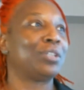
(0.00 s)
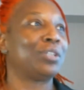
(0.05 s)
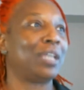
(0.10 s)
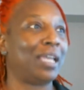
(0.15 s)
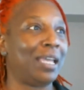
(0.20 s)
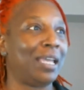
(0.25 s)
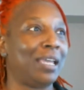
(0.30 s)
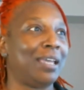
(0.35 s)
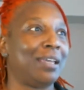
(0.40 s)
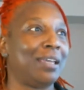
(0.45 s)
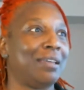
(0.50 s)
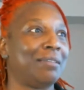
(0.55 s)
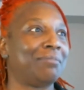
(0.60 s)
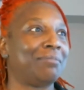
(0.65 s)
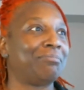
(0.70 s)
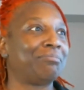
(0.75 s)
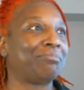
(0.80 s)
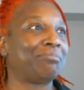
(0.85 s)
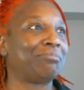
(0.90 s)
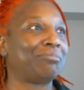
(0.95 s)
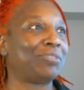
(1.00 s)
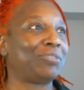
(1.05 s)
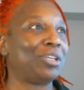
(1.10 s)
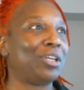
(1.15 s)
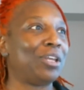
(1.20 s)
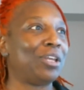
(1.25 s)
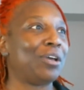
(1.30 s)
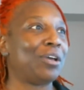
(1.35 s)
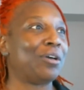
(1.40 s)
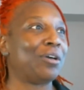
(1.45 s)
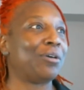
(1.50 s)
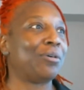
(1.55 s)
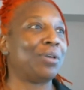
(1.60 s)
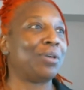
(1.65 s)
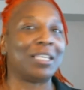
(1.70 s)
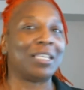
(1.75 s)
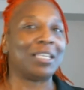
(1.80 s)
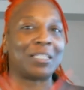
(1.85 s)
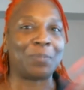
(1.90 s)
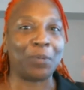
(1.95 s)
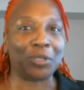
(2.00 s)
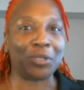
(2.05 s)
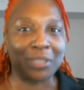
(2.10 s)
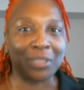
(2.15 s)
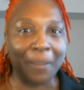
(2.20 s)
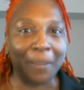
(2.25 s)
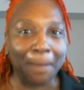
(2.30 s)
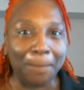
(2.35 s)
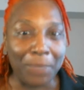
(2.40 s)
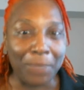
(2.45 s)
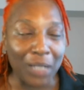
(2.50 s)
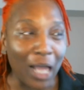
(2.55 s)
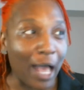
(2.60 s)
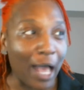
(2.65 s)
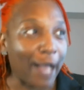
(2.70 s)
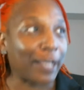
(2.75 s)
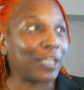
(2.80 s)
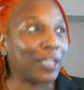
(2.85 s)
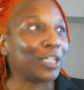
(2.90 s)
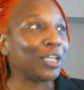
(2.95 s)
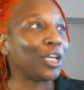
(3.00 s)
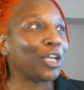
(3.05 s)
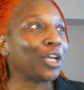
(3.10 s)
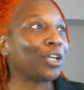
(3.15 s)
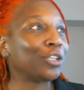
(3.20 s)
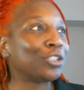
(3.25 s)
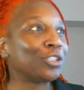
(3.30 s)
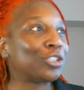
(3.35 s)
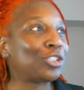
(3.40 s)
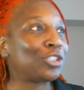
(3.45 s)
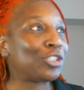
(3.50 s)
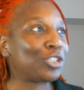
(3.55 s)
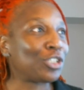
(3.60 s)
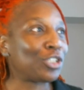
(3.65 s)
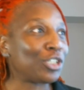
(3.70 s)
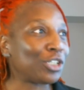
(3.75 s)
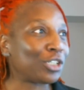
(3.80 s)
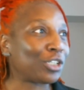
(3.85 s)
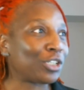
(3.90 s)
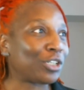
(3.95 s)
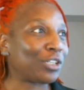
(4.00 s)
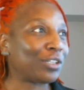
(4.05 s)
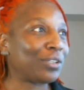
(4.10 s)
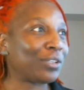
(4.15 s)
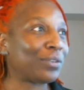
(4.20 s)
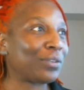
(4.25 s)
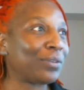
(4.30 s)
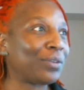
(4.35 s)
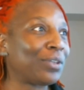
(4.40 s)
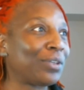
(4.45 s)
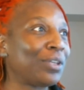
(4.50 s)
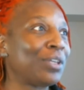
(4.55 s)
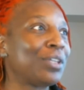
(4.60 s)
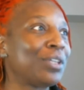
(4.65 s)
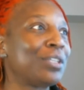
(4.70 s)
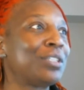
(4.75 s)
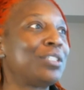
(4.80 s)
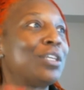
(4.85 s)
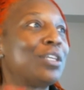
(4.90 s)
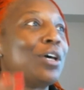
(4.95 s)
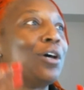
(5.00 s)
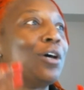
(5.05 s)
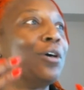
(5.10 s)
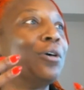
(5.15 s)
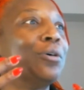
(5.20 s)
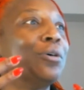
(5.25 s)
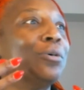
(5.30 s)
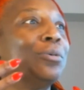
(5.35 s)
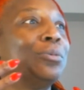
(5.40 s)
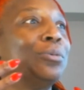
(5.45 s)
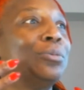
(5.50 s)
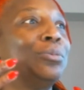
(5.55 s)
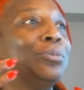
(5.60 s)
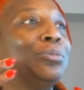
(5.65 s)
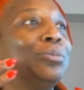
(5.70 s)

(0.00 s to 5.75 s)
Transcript: and you know, it's supposed to block sugar. So,